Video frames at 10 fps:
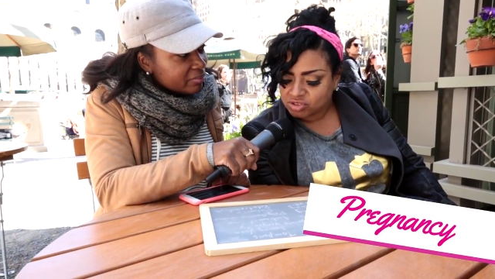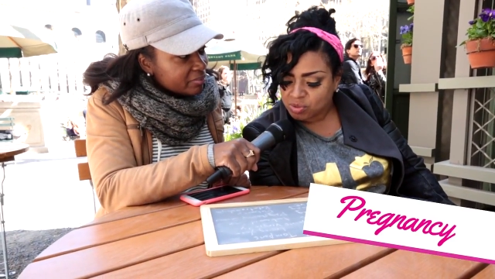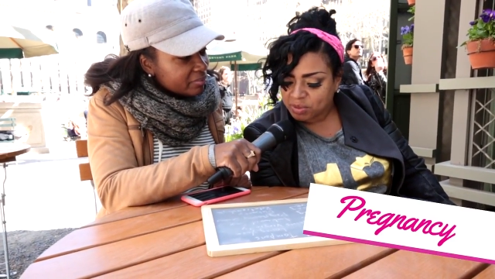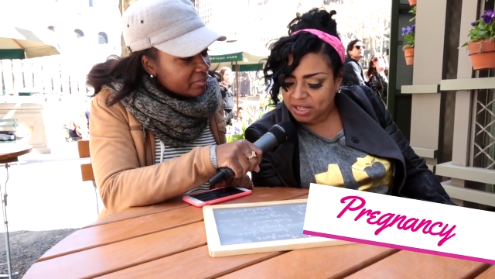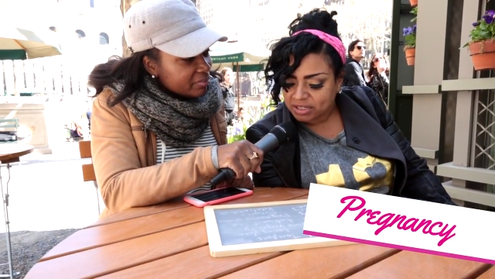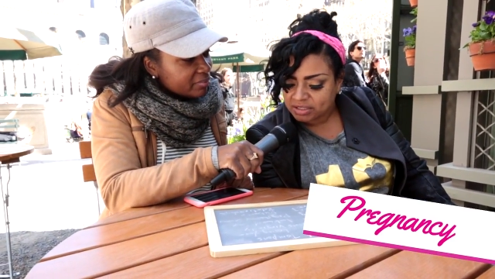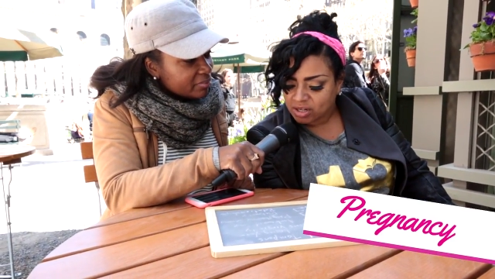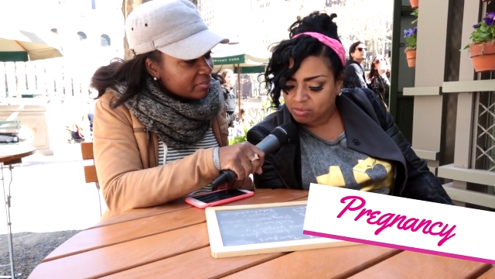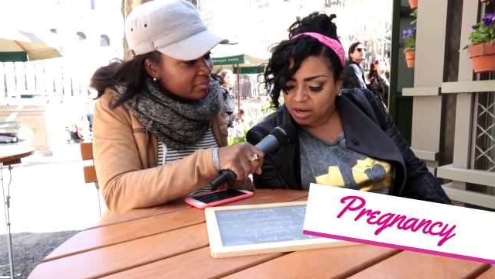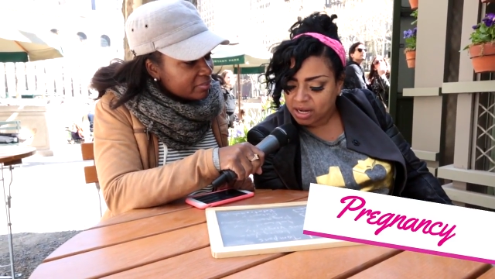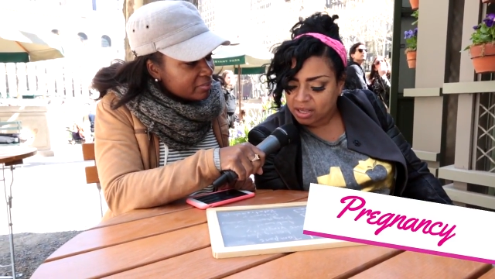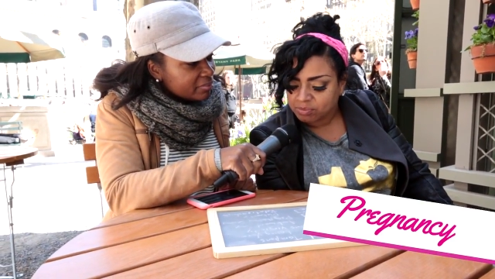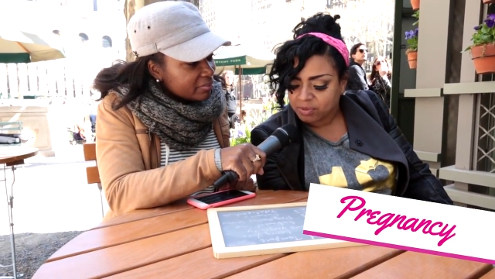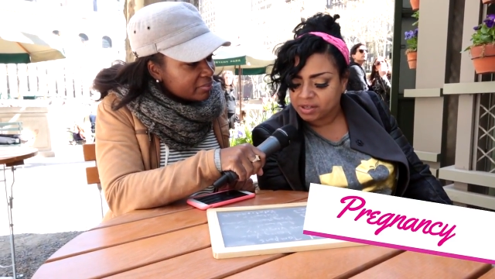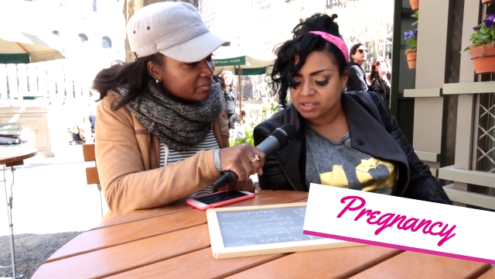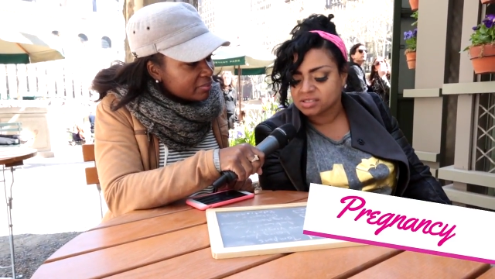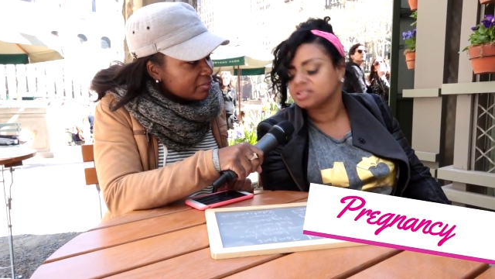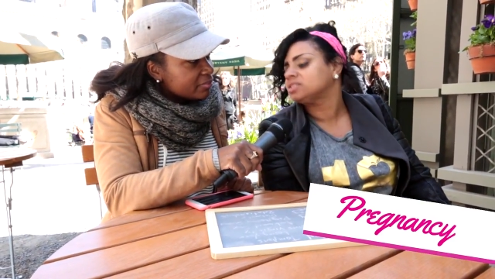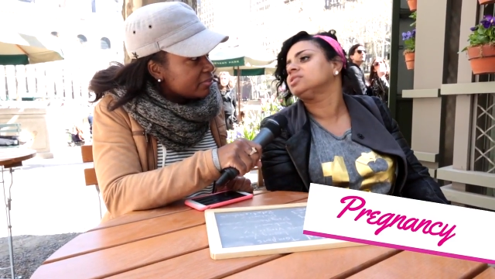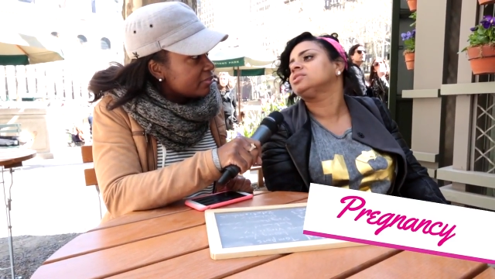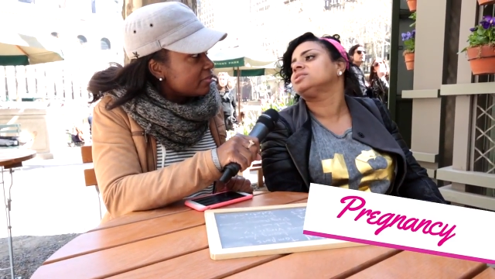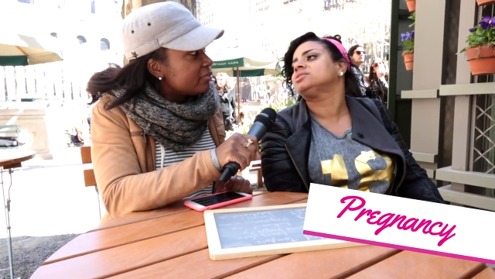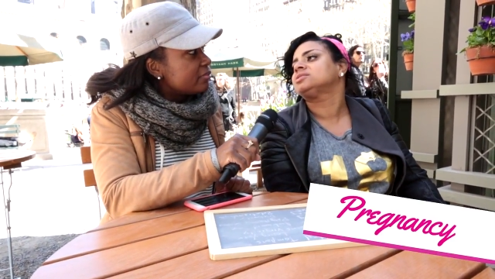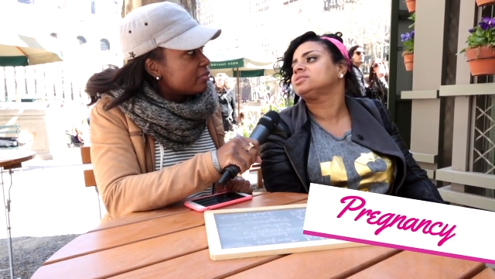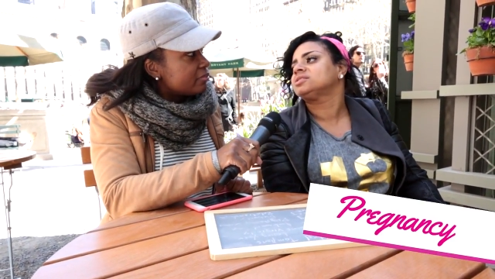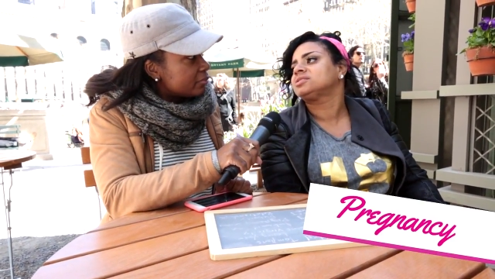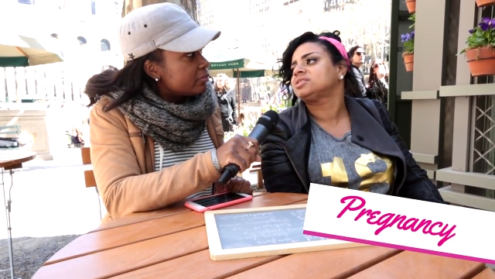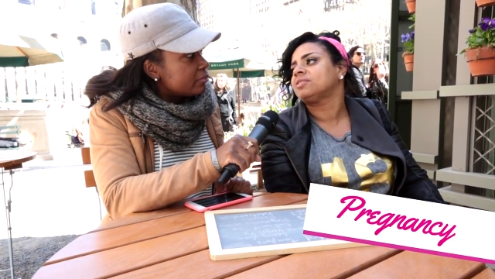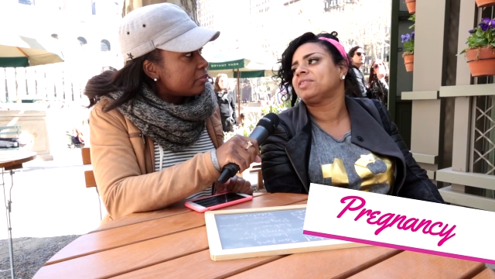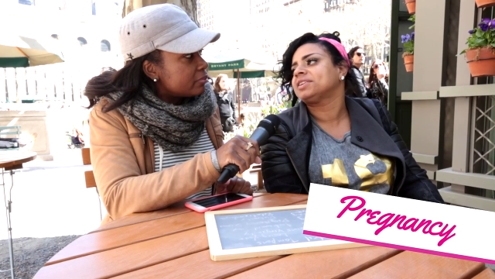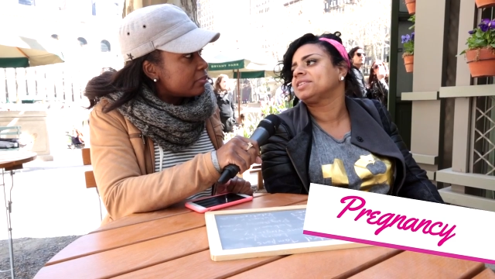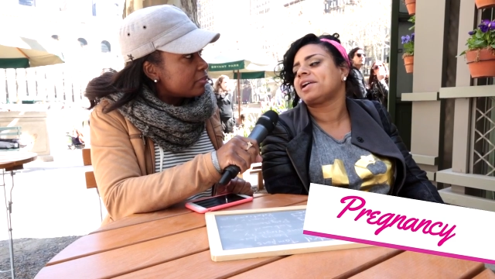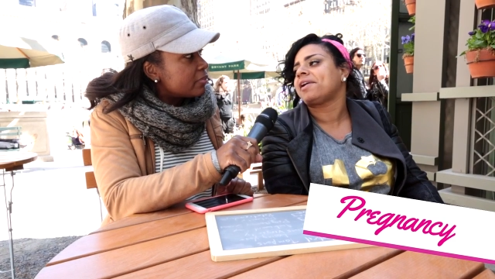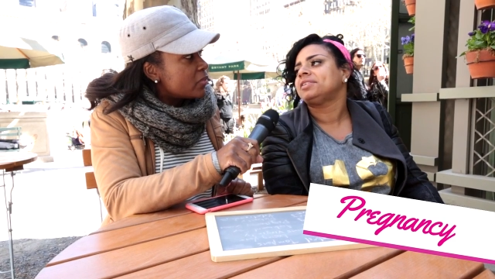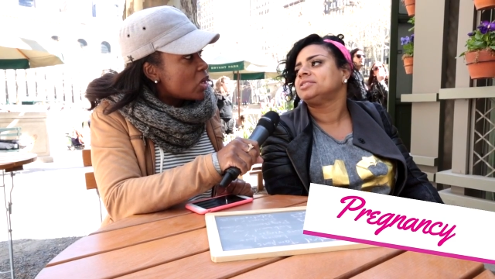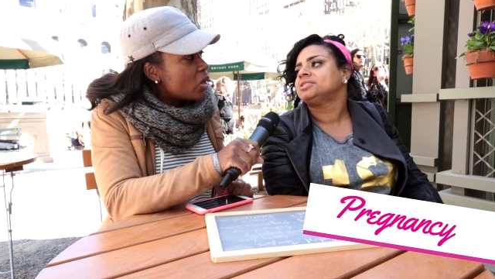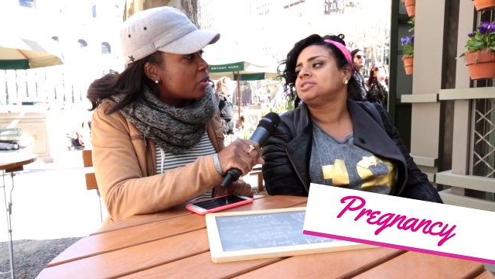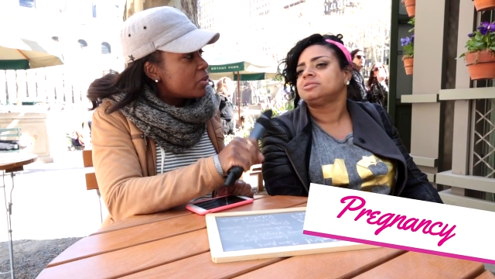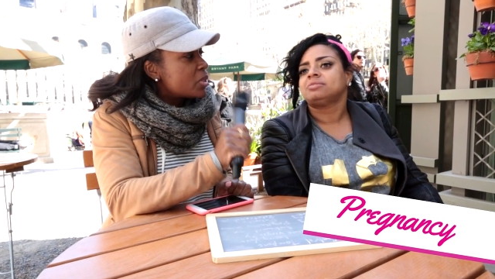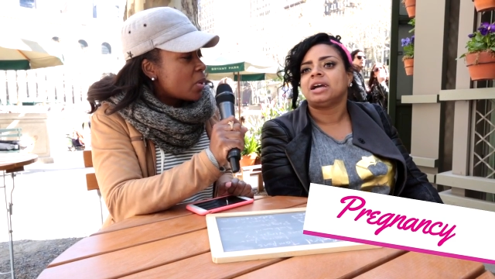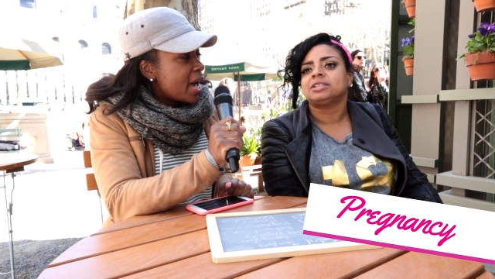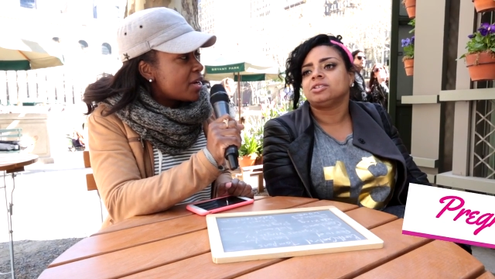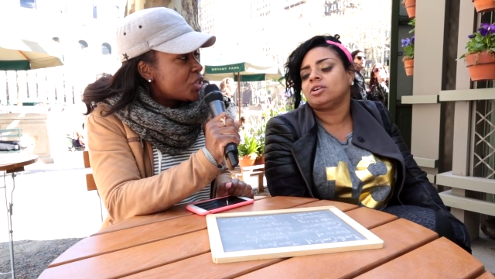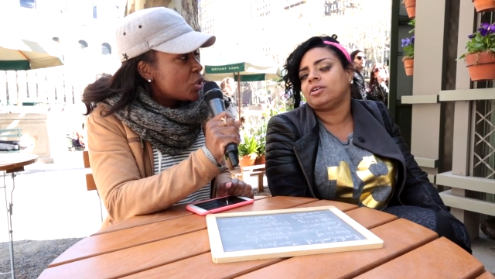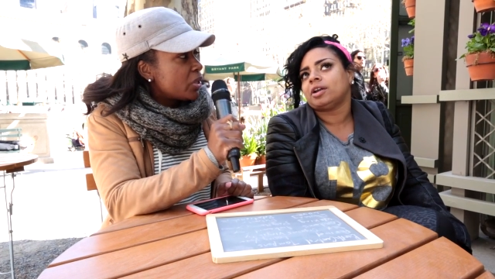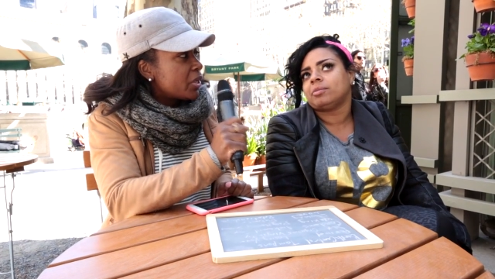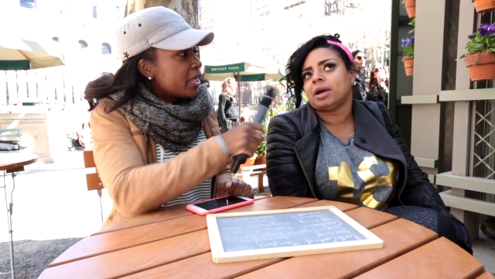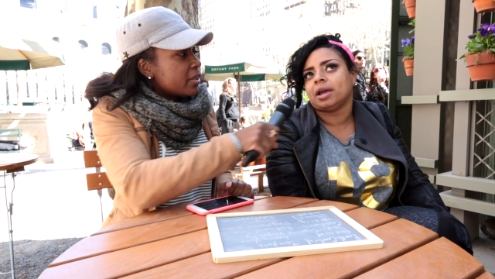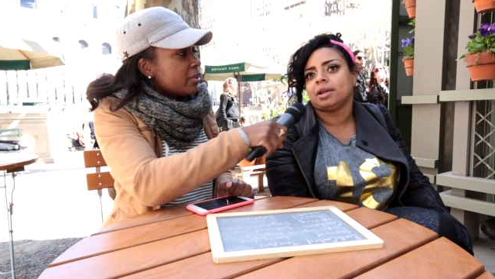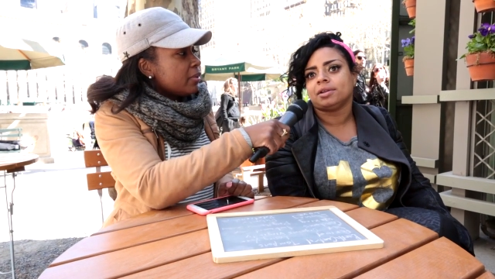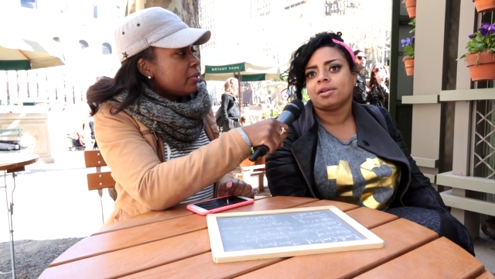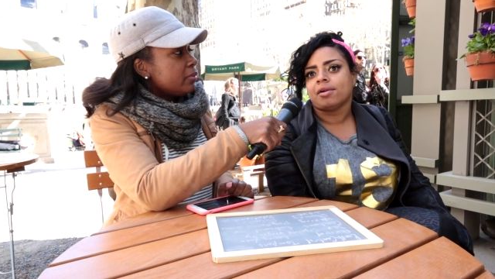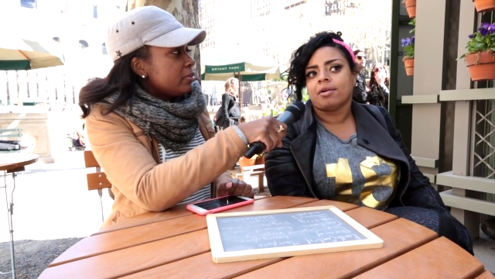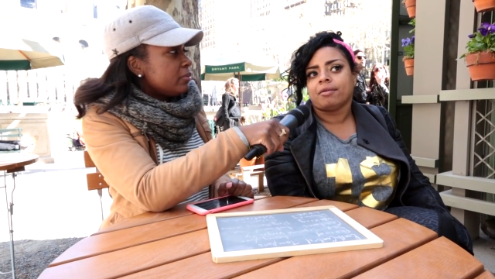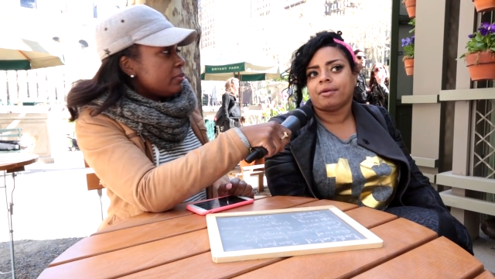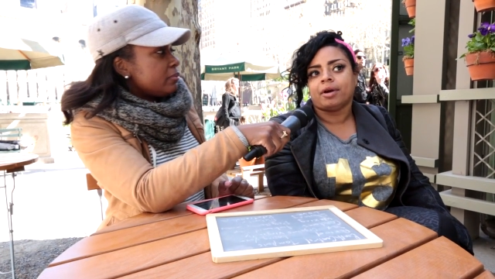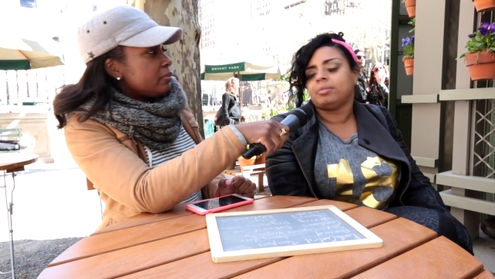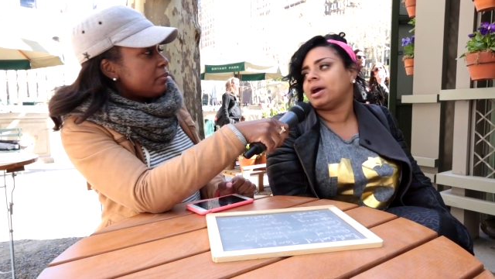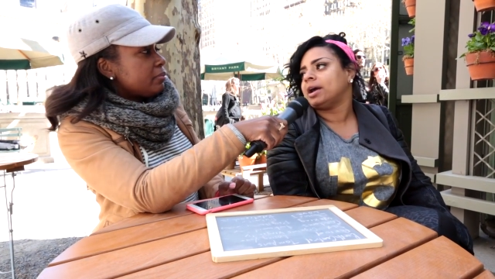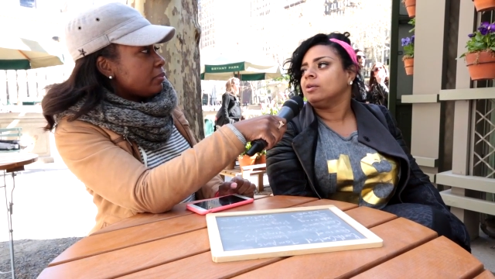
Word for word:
Speaker 1: told me anything about like pregnancies and stuff like that. No? So how did you learn? My, on my